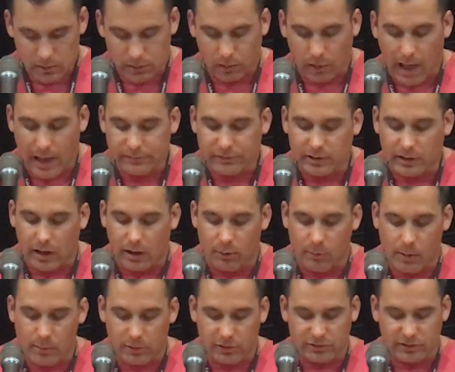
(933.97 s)
The last thing I
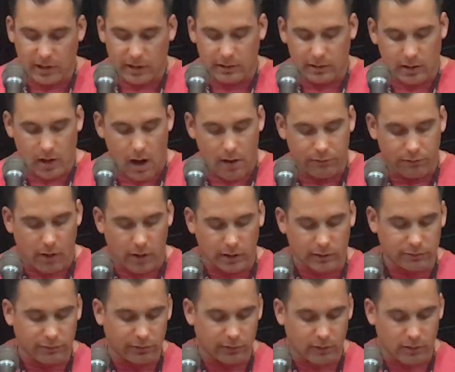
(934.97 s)
remember is taking off
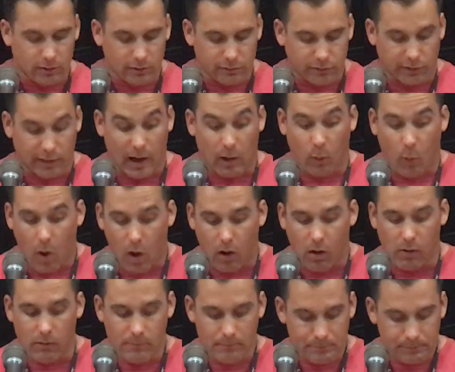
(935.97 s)
running for that
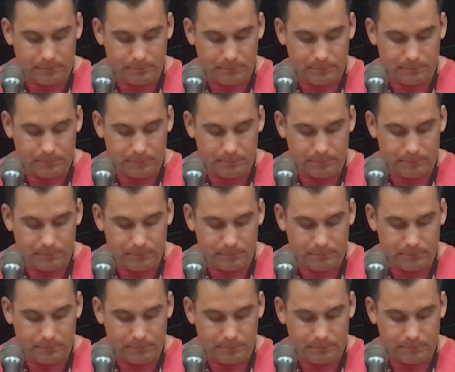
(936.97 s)
wall.